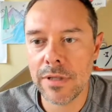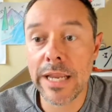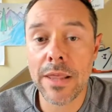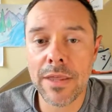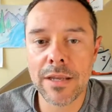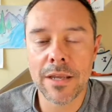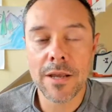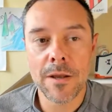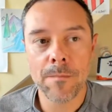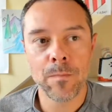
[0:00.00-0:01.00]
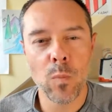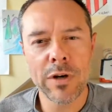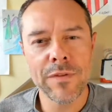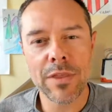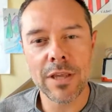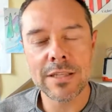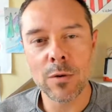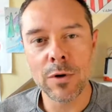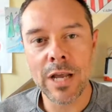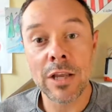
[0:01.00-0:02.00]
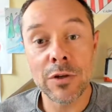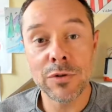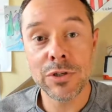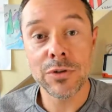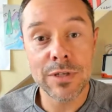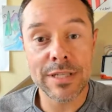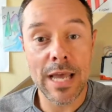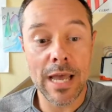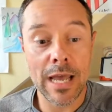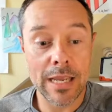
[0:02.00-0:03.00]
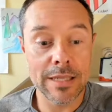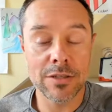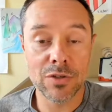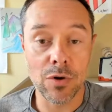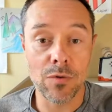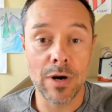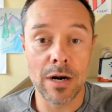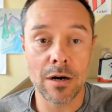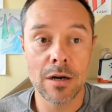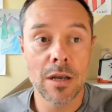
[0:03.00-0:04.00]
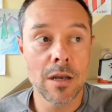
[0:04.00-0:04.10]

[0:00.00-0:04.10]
Like, I think one of the things that we're not used to is Sorare